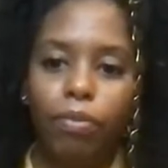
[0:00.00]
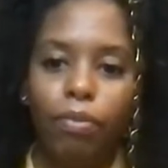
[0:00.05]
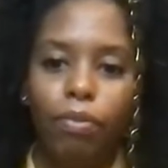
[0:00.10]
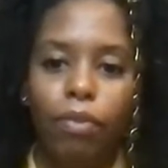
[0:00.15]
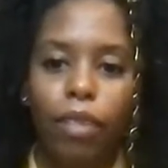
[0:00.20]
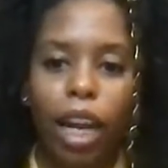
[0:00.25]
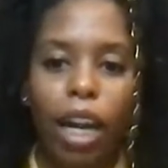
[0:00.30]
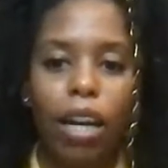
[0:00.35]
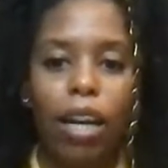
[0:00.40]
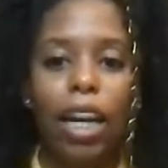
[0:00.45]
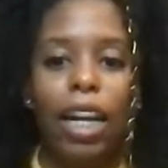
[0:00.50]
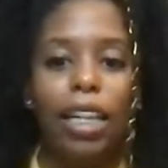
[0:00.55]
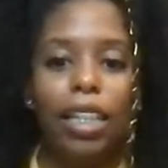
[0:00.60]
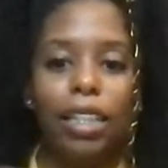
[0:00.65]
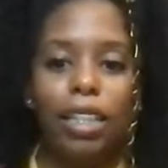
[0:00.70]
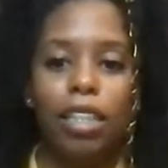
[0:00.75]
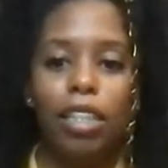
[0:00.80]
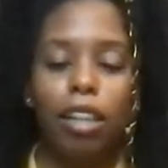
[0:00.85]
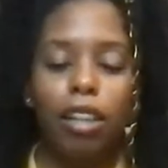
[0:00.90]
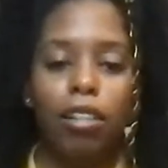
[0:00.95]
All right,
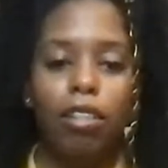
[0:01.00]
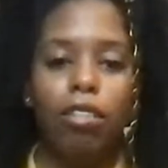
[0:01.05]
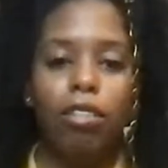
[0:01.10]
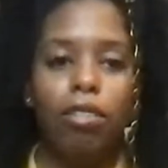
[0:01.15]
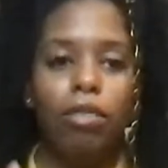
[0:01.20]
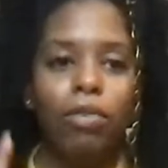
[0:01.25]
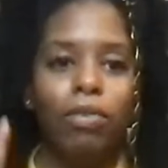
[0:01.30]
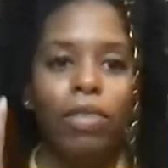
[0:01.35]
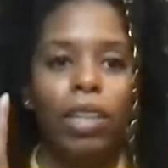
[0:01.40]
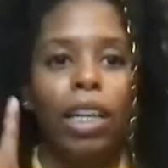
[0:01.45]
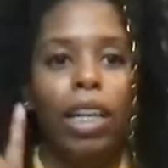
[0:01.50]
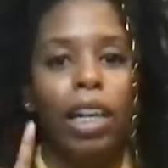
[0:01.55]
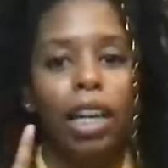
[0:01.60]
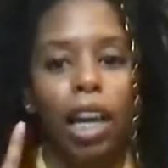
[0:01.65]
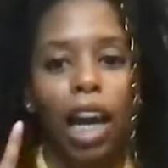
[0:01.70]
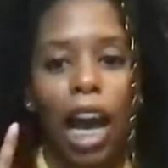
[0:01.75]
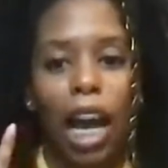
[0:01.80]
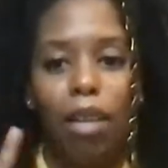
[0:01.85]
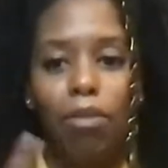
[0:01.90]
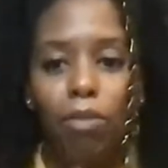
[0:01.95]
so
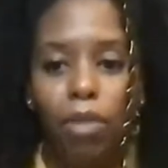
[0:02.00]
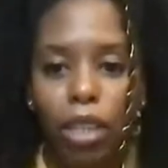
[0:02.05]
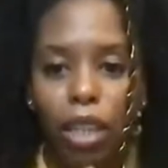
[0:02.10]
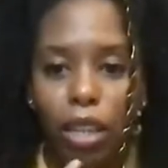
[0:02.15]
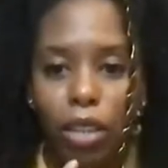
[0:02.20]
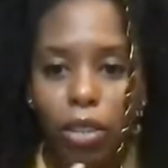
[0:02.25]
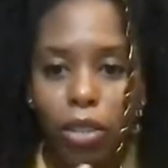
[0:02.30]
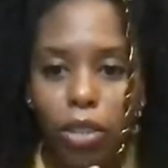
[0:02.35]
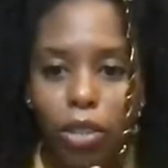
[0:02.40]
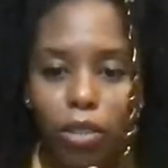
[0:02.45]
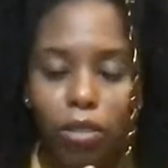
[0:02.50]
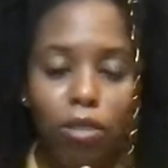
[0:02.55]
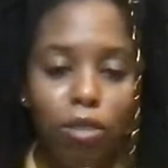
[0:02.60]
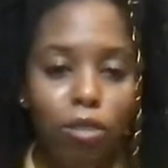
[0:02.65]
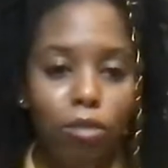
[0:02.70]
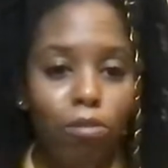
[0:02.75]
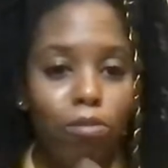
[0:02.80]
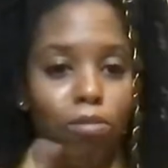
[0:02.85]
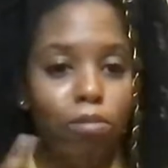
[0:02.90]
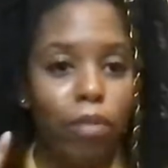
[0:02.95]
I'm gonna go
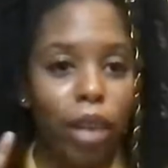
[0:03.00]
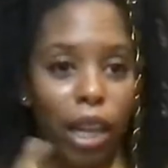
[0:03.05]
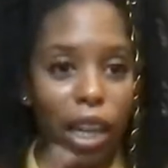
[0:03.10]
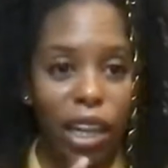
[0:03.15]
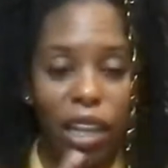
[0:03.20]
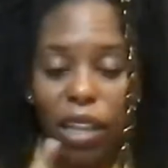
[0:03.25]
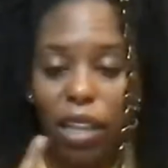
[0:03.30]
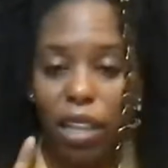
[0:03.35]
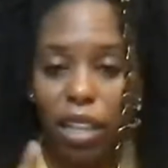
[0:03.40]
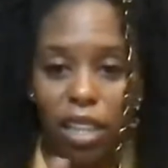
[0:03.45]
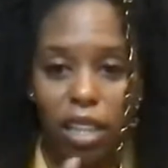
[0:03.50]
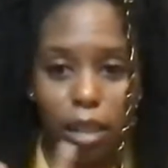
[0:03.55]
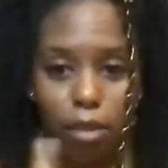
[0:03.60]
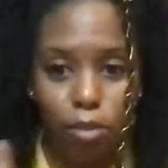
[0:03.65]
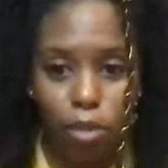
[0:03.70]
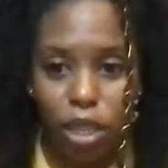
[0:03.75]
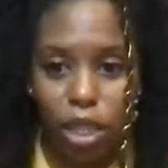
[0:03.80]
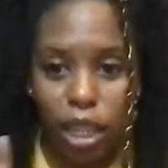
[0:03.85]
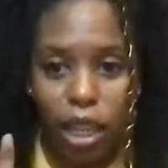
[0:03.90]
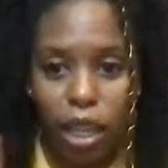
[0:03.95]
to Maine in the
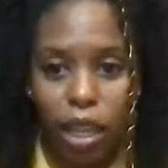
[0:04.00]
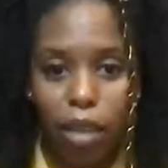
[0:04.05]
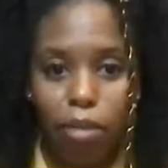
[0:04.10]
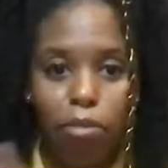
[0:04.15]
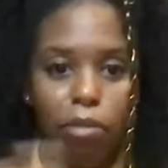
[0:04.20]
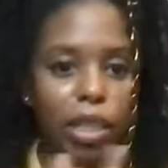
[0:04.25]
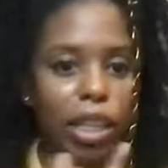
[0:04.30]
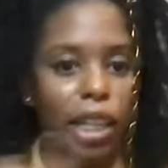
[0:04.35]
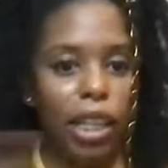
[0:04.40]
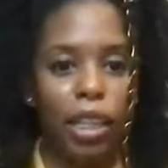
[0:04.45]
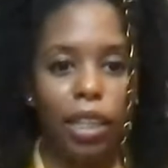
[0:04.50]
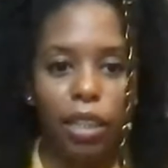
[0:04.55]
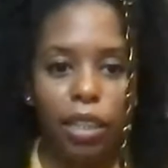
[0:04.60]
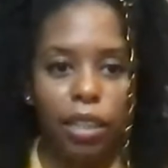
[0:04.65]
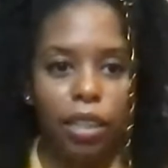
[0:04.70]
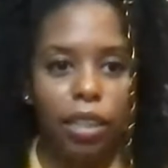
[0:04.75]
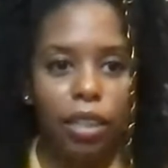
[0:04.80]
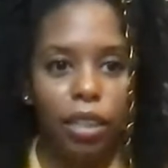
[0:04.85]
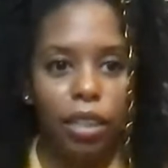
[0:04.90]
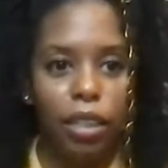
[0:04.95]
summertime. Done,
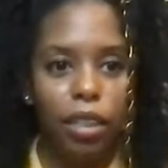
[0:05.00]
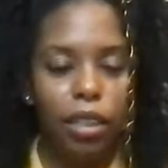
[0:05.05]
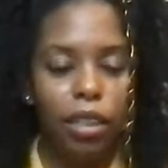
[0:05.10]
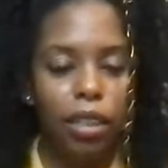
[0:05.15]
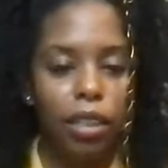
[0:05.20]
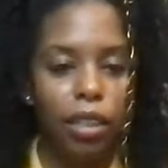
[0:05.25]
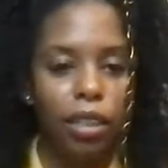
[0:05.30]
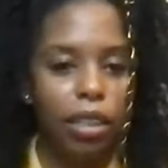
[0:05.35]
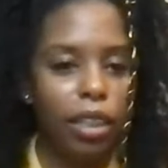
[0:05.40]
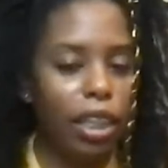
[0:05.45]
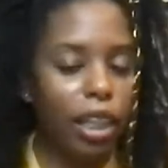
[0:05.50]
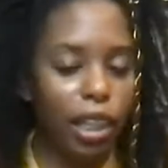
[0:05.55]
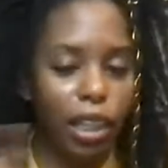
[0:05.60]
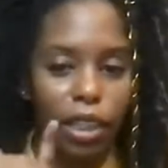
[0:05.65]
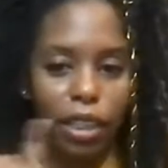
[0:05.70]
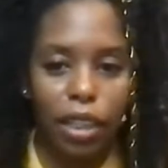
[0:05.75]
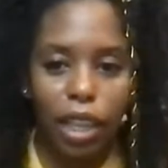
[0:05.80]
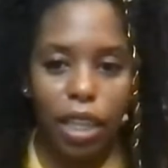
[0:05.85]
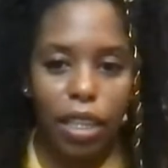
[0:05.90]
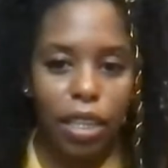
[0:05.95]
done.
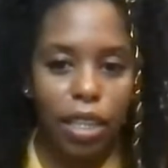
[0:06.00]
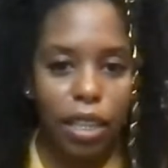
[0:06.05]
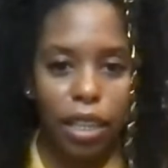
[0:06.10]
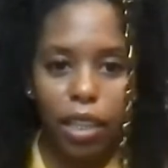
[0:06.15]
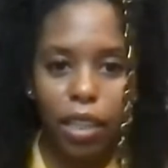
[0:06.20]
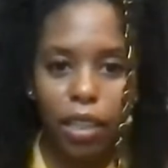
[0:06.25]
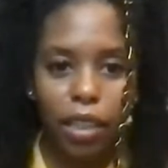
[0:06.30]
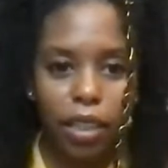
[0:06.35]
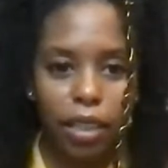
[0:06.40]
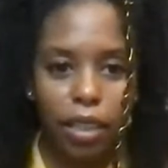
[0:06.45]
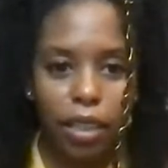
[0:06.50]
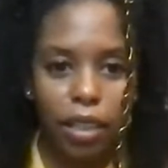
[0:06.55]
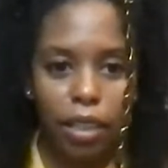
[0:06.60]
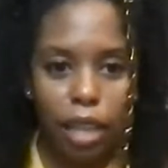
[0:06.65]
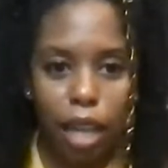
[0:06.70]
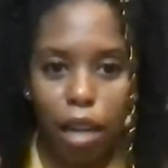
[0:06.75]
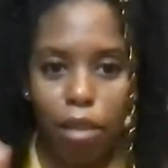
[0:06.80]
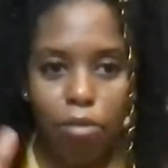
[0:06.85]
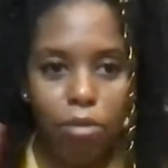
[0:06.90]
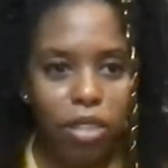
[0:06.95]
That's done.
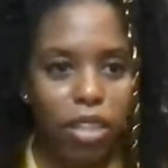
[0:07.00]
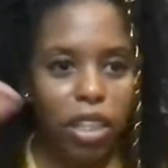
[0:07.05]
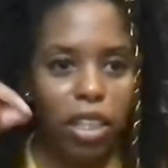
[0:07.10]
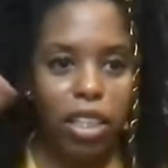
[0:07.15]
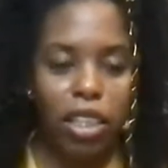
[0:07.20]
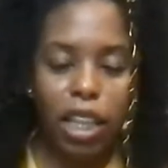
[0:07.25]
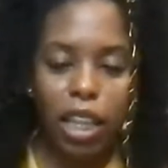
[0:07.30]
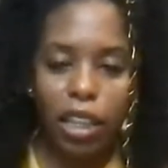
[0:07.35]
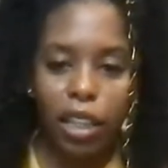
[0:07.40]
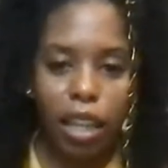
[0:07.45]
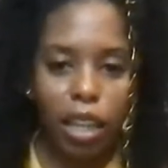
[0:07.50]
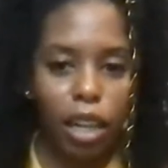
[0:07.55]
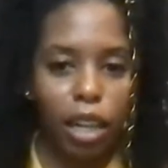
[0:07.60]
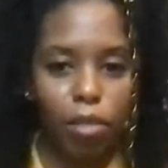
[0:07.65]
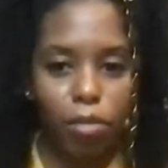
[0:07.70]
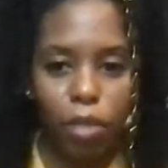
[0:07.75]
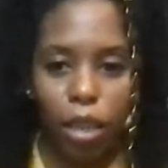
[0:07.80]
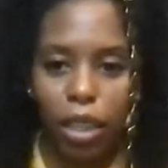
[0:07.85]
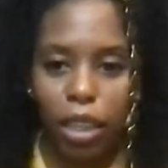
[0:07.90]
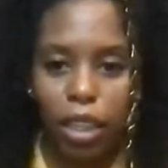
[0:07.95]
Just check that off
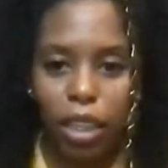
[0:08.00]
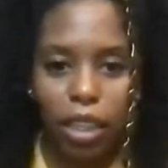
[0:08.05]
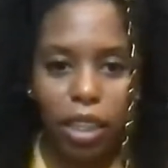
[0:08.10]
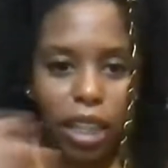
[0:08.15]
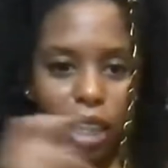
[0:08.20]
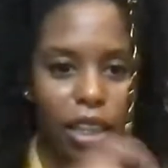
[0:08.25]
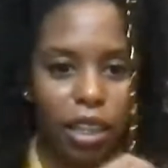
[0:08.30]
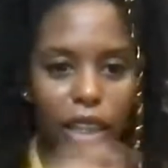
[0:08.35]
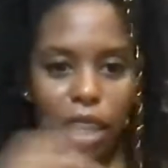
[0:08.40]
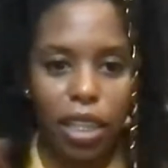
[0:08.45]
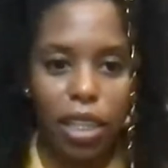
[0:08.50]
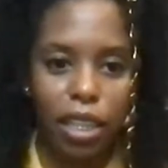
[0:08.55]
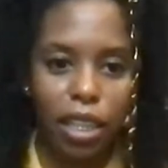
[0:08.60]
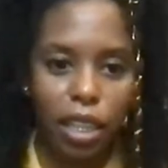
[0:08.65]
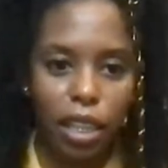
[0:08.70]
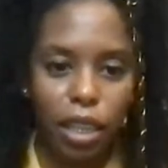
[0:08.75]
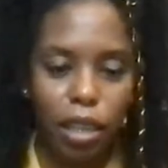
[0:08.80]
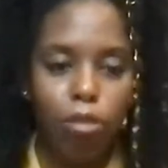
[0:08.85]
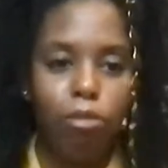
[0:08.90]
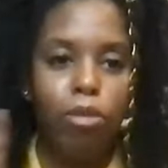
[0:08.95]
my list. Like that's
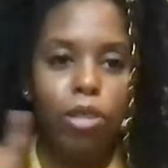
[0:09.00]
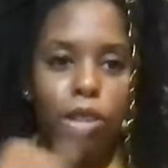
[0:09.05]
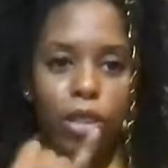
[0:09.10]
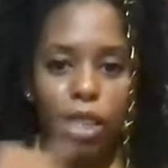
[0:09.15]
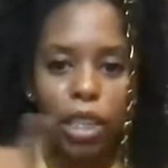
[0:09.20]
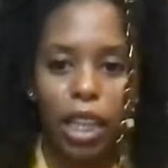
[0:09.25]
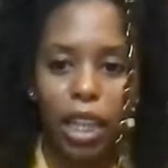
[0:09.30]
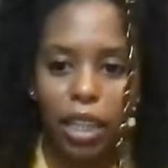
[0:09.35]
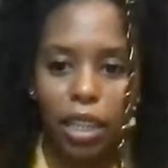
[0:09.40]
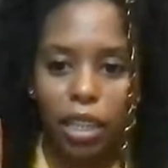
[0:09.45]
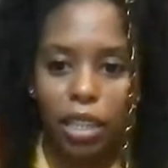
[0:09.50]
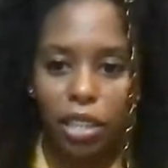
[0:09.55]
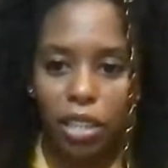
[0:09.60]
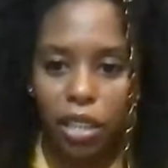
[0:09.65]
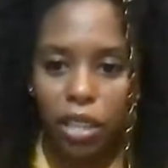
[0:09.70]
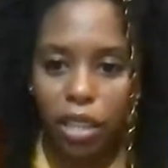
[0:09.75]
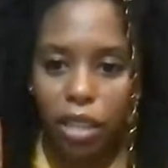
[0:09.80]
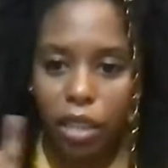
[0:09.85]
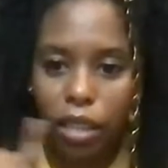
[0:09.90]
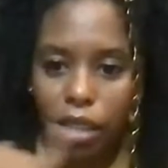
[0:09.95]
done. I'm doing that this year.